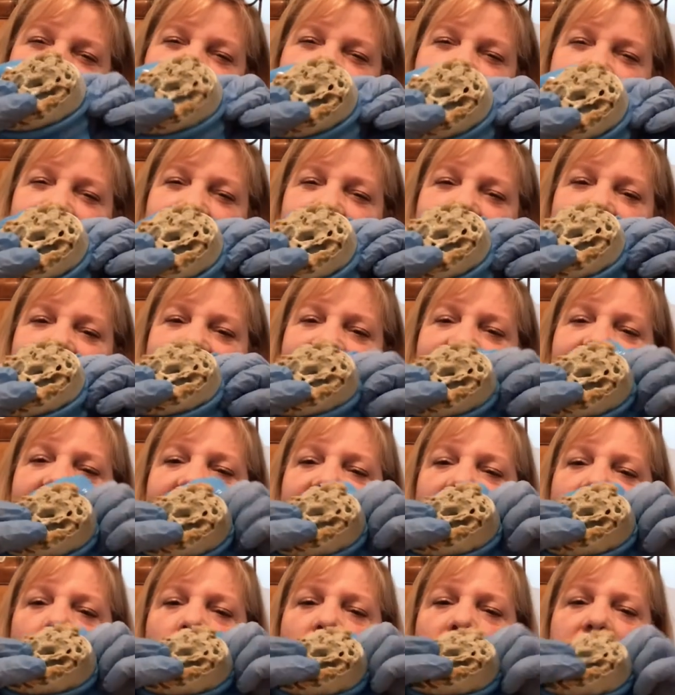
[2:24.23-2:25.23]
rest of these
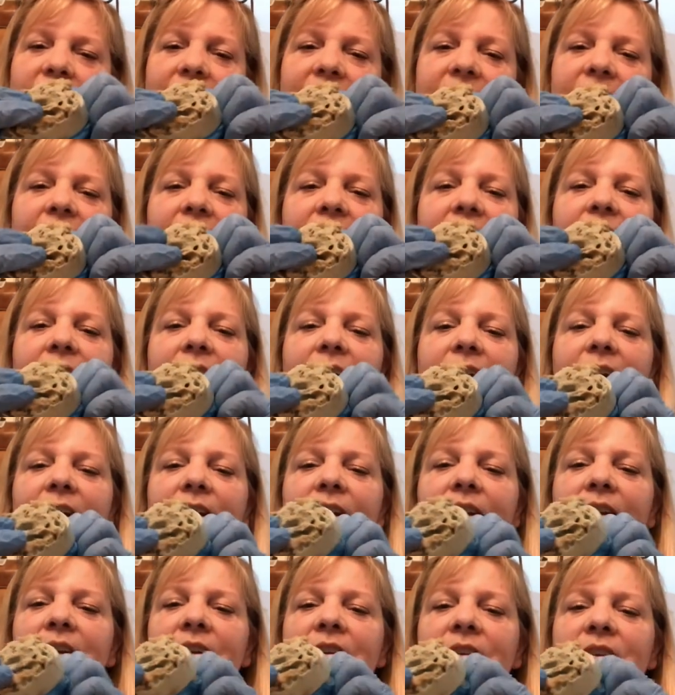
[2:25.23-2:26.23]
out
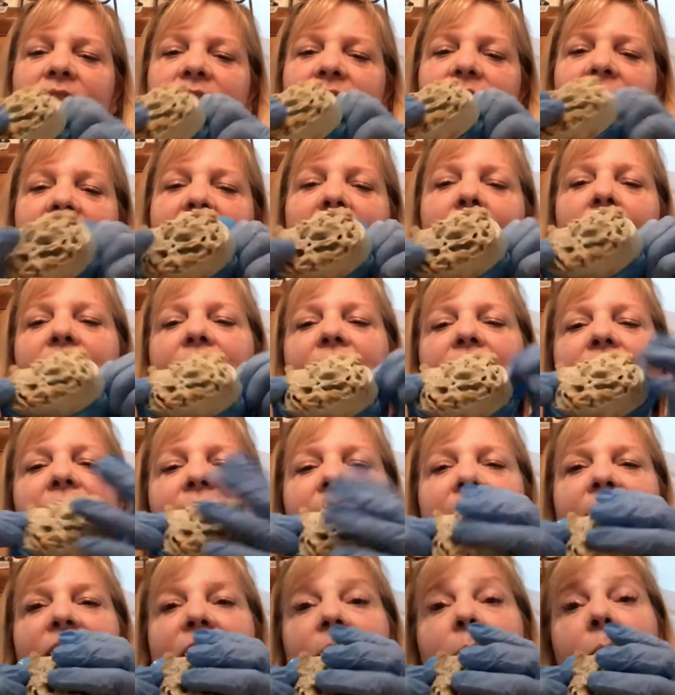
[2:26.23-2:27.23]
so that we can
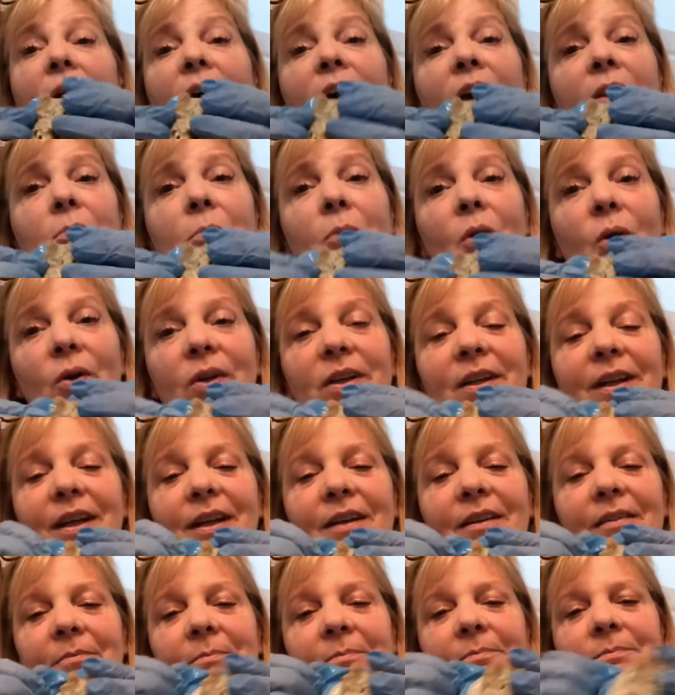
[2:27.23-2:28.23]
get them
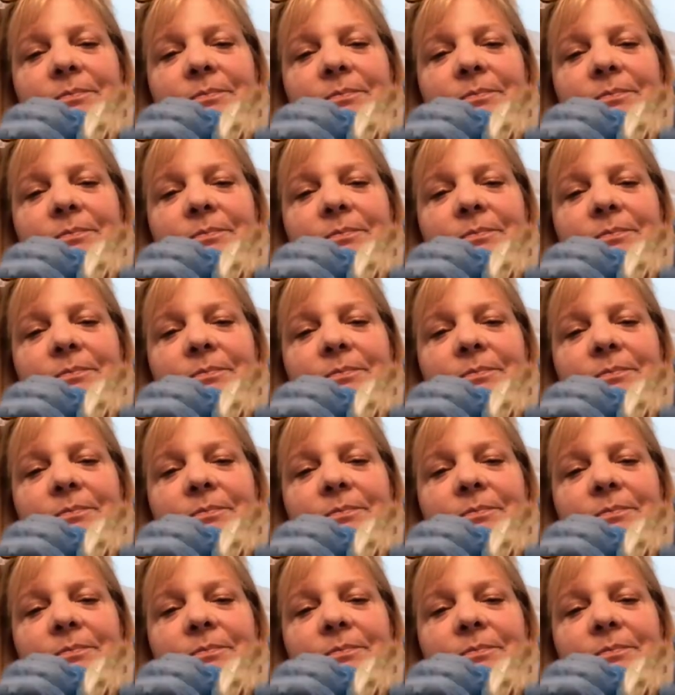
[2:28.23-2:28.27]
unmolded